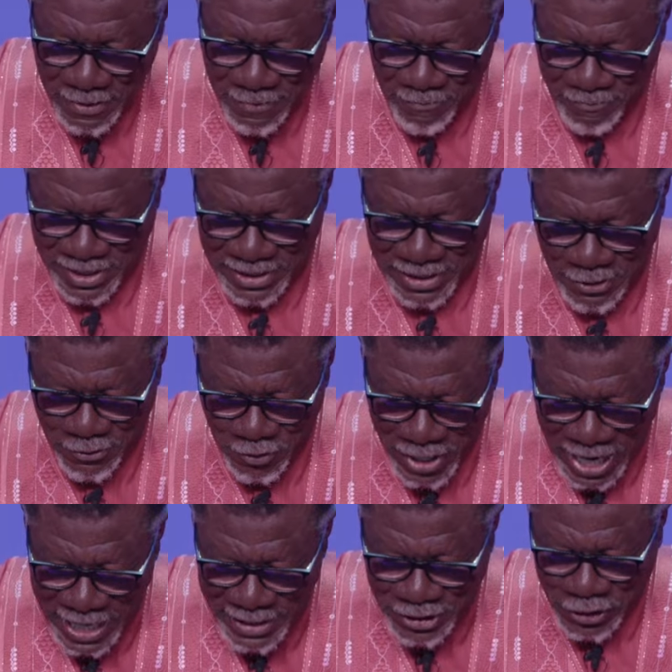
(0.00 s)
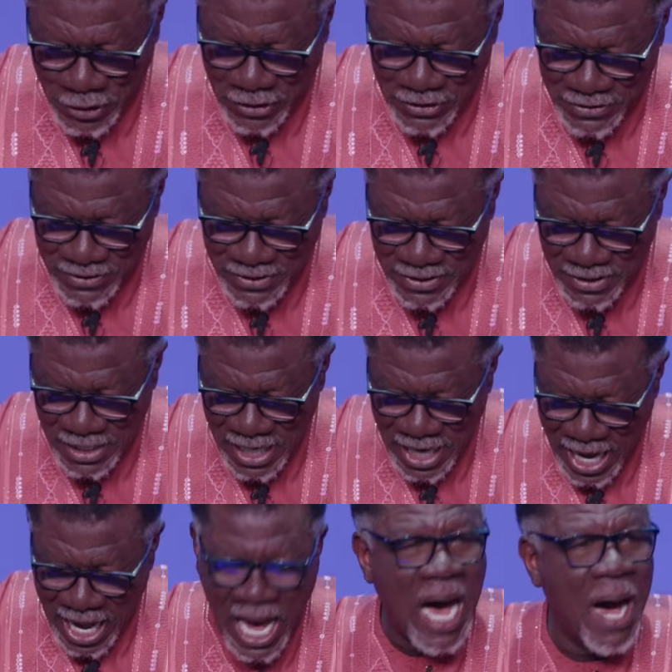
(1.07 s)
but the righteous
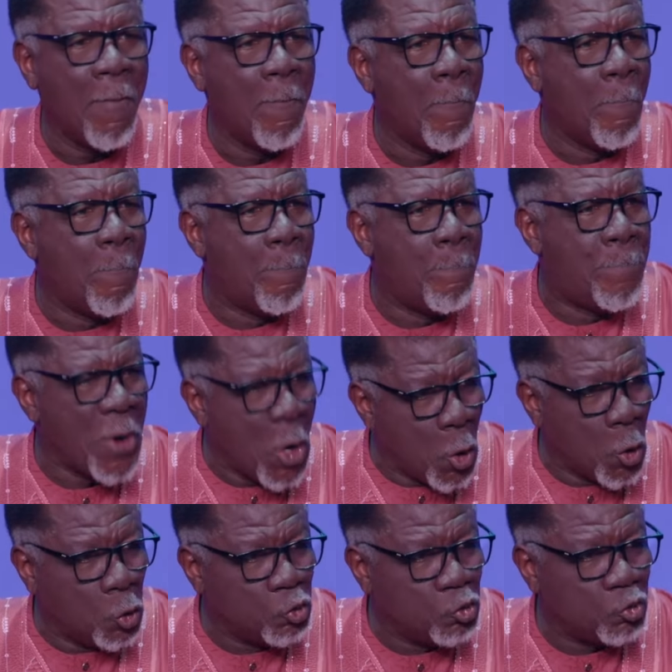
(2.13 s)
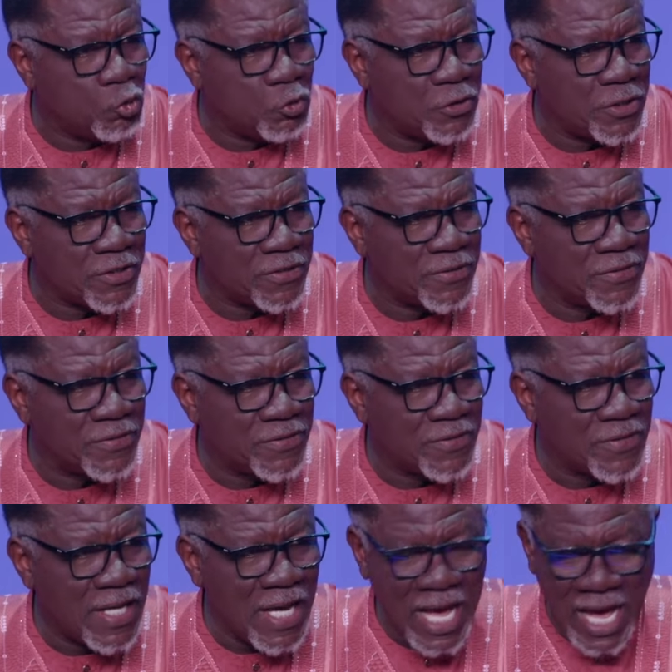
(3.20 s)
are bold
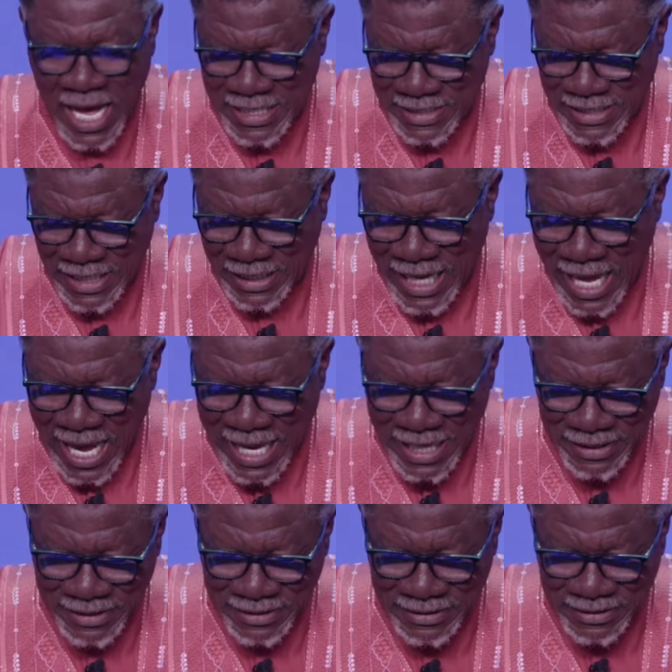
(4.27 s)
as a lion.